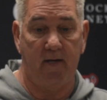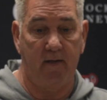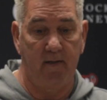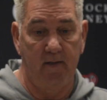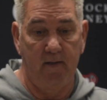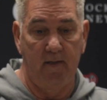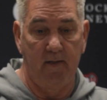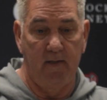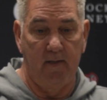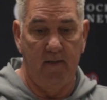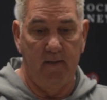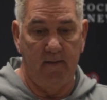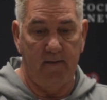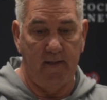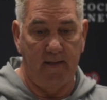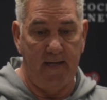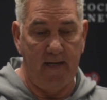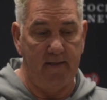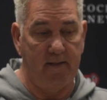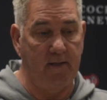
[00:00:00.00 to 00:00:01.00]
to
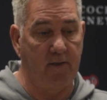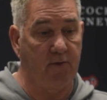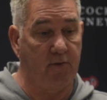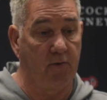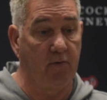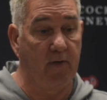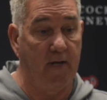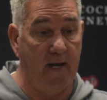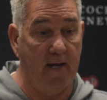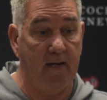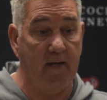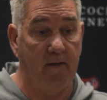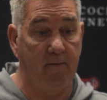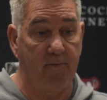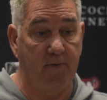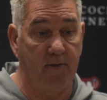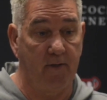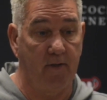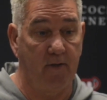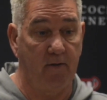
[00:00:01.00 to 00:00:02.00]
get these two
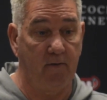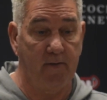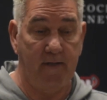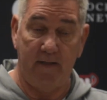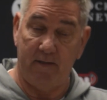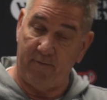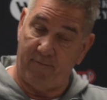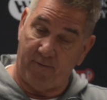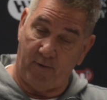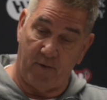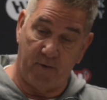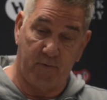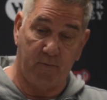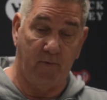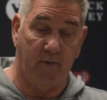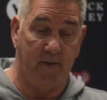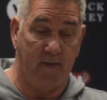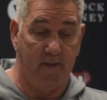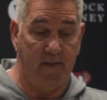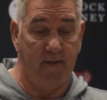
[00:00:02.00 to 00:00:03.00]
games. You know, get the first
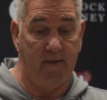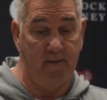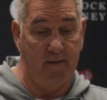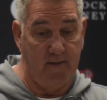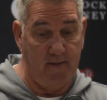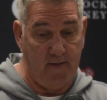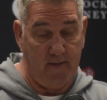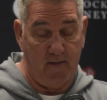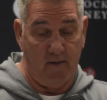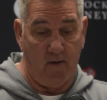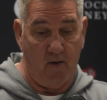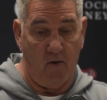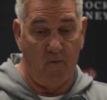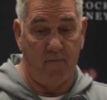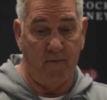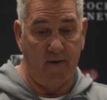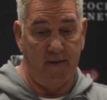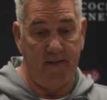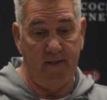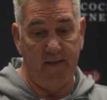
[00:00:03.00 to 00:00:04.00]
one and then
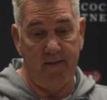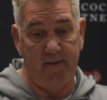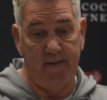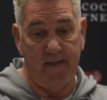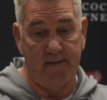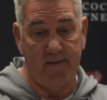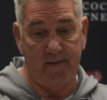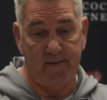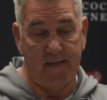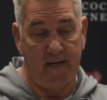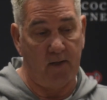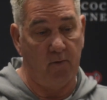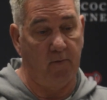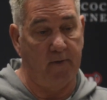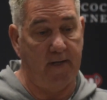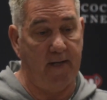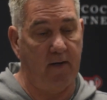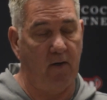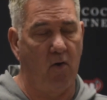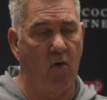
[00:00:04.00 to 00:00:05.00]
hopefully get the second
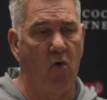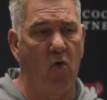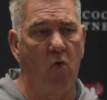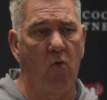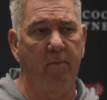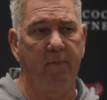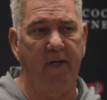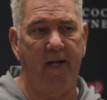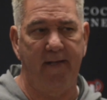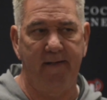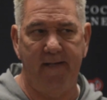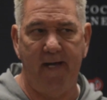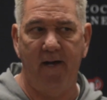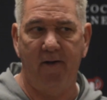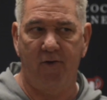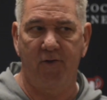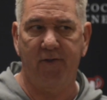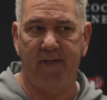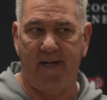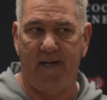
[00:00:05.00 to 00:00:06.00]
one at home. They
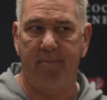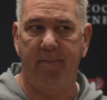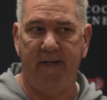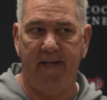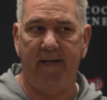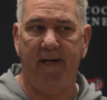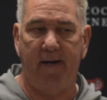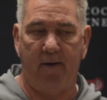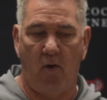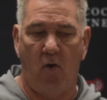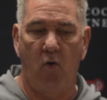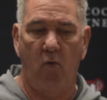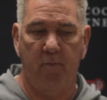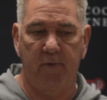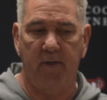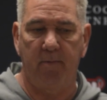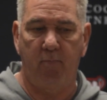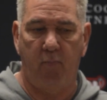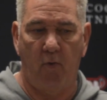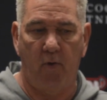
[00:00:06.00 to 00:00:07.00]
understand being at home
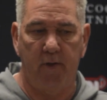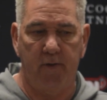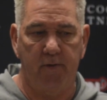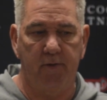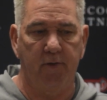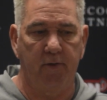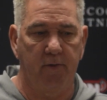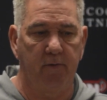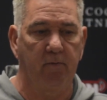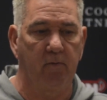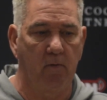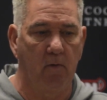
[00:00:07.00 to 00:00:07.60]
is important too.